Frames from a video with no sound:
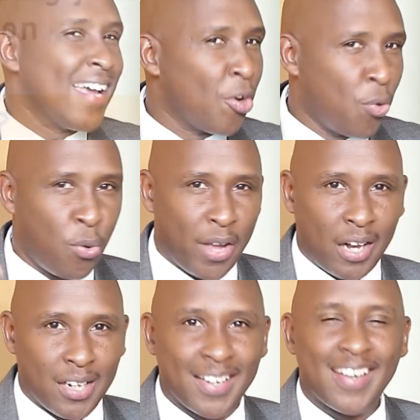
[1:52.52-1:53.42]

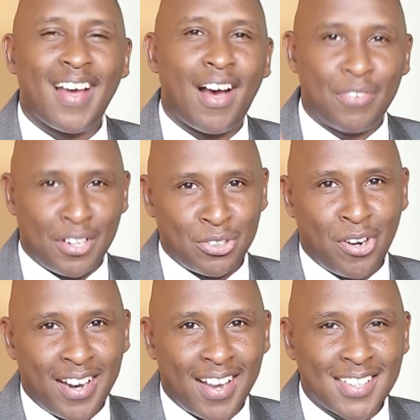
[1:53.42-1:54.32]
quickly after
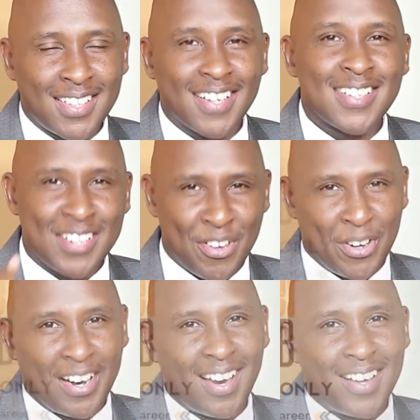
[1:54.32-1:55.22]
joining us here. See you
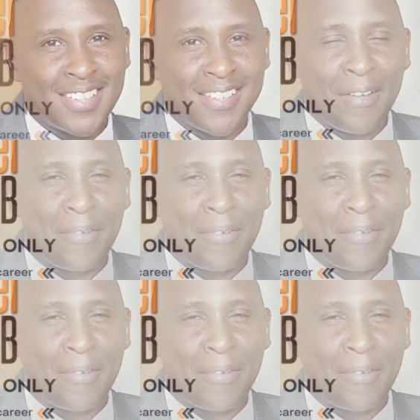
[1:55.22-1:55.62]
in class.